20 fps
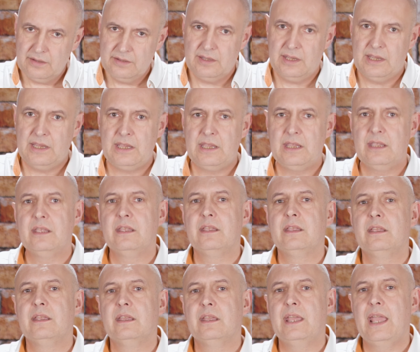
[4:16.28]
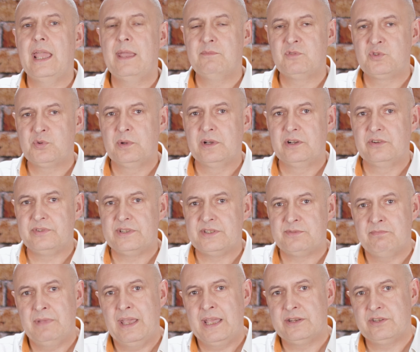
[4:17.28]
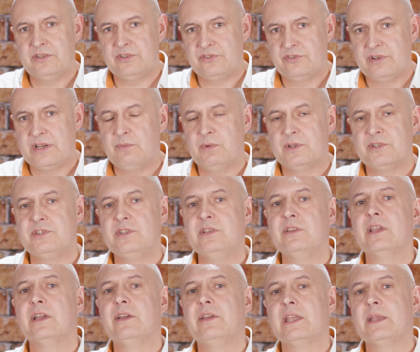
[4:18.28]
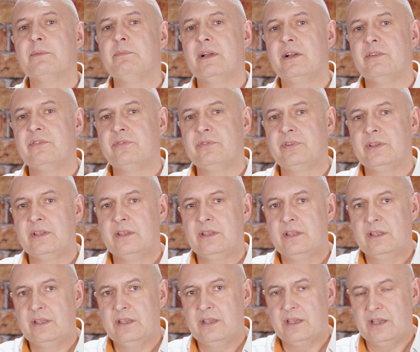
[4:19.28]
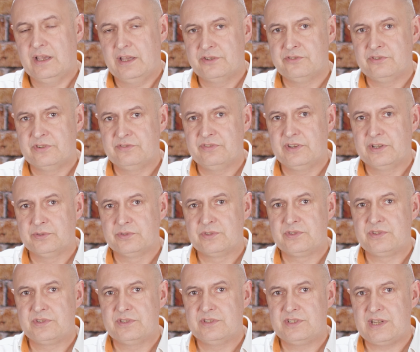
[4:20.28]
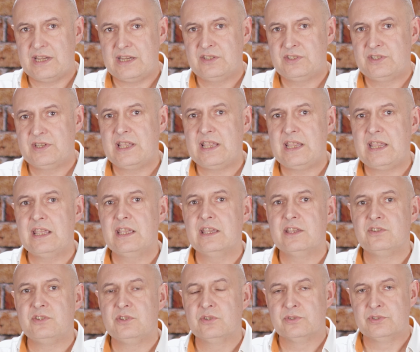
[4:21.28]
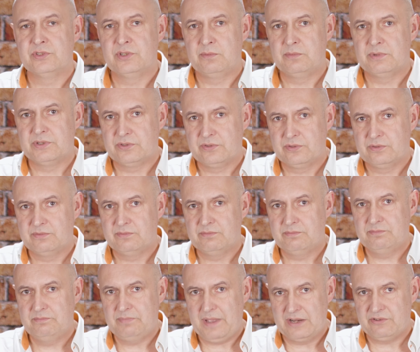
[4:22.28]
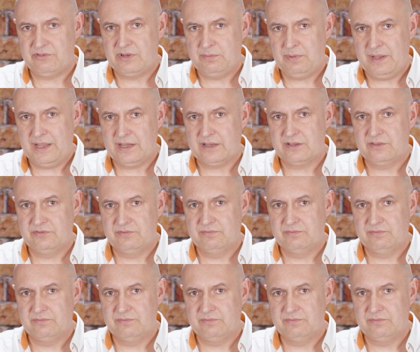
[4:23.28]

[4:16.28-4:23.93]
The M12 is mandatory once you're going above 100 volts DC as your nominal battery pack